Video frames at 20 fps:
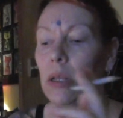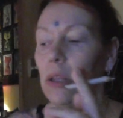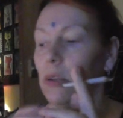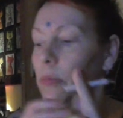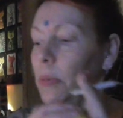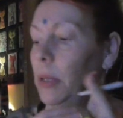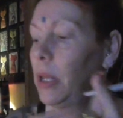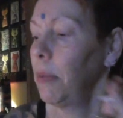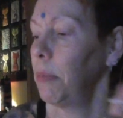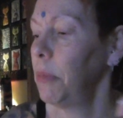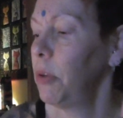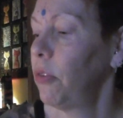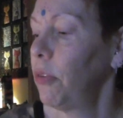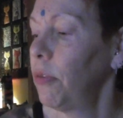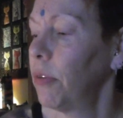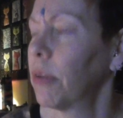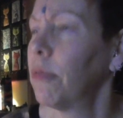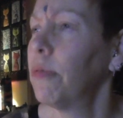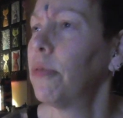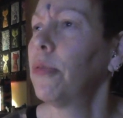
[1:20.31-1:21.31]
Let me, let me
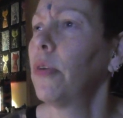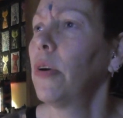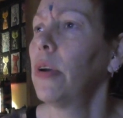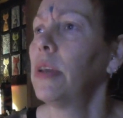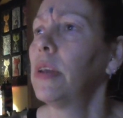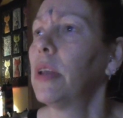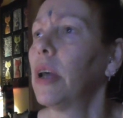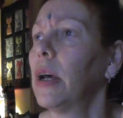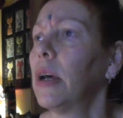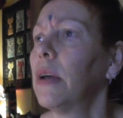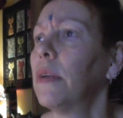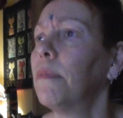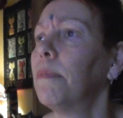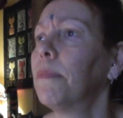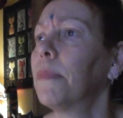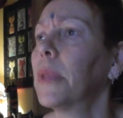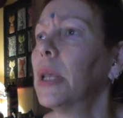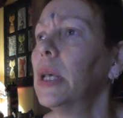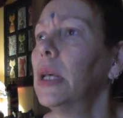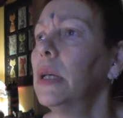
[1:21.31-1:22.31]
see if I can find
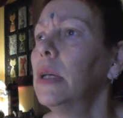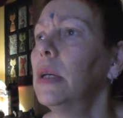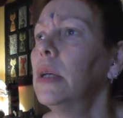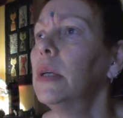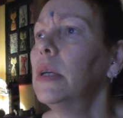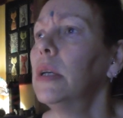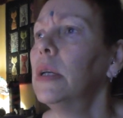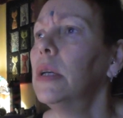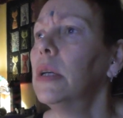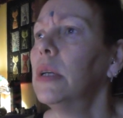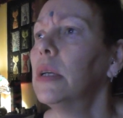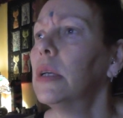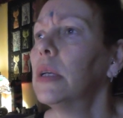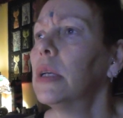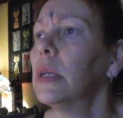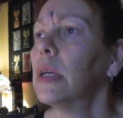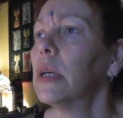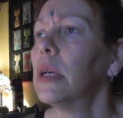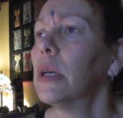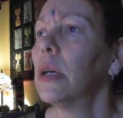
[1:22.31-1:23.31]
that.
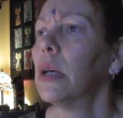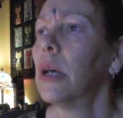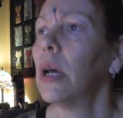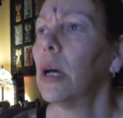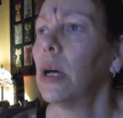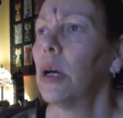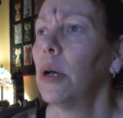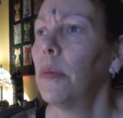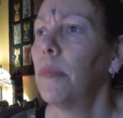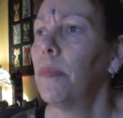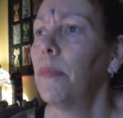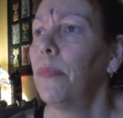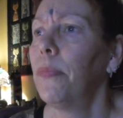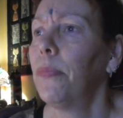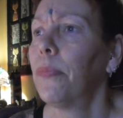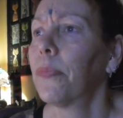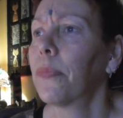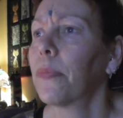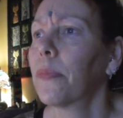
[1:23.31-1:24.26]
Um,